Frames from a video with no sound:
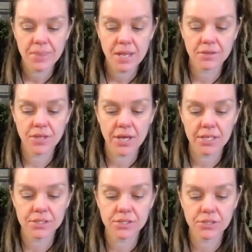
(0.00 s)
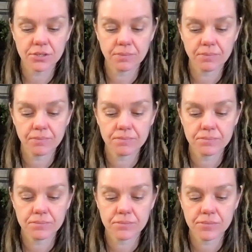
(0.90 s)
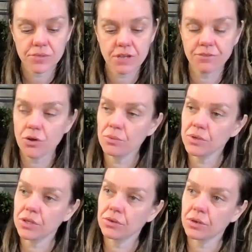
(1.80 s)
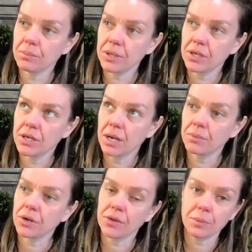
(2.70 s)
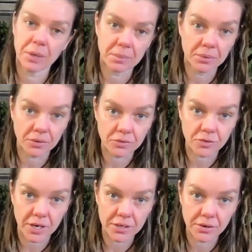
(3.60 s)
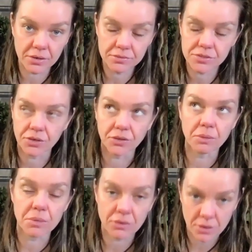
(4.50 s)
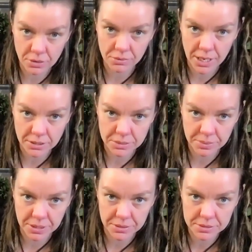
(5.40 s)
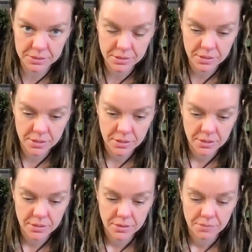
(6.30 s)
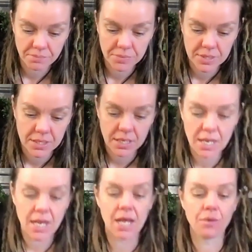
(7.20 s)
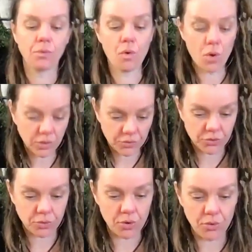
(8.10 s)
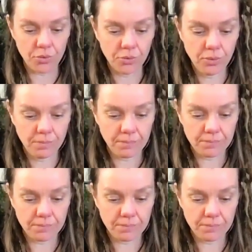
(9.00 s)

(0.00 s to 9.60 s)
that if you're really good at picking up what other people are afraid of, turn the mirror around, please, and walk through